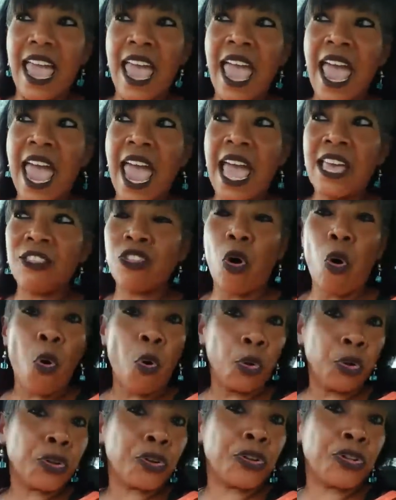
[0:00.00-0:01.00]
And the
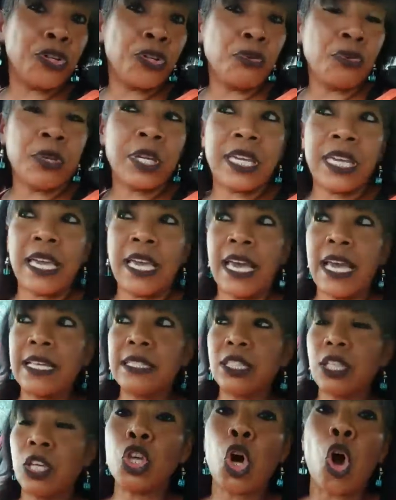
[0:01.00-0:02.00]
older you
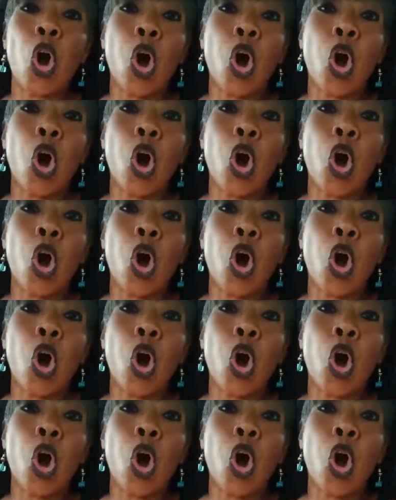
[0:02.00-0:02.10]
get,